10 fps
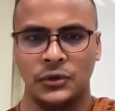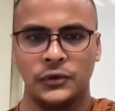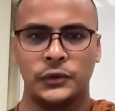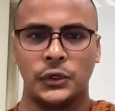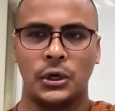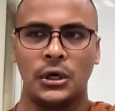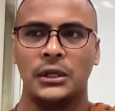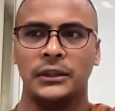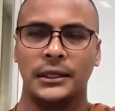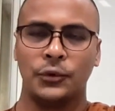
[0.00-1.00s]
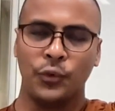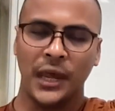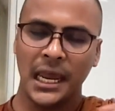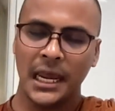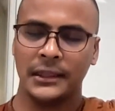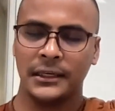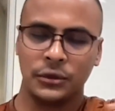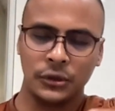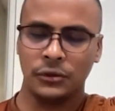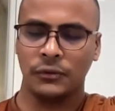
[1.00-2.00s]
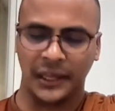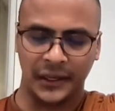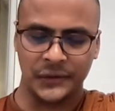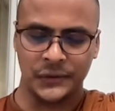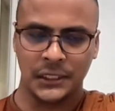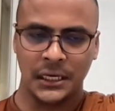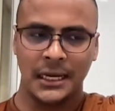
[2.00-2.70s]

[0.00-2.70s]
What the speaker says: So the good way is